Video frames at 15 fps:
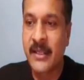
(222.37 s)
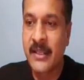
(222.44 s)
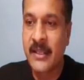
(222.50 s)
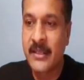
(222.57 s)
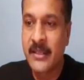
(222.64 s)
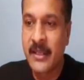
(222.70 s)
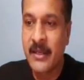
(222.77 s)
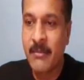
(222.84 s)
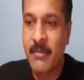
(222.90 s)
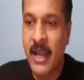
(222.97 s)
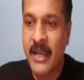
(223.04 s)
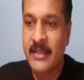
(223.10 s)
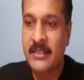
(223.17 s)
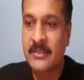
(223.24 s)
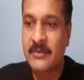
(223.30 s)
Here
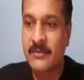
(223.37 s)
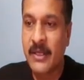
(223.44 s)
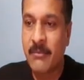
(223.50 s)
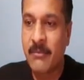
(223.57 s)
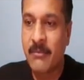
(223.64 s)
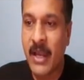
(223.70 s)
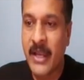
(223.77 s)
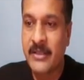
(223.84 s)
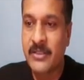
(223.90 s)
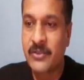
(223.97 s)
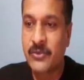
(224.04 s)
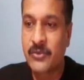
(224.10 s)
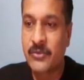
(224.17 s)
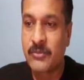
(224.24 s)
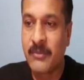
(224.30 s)
minus 1, minus
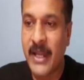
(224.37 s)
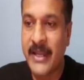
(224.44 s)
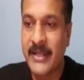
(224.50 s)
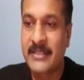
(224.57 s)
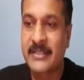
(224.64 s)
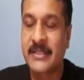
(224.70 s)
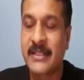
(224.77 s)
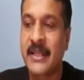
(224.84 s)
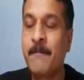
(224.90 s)
2, minus 3.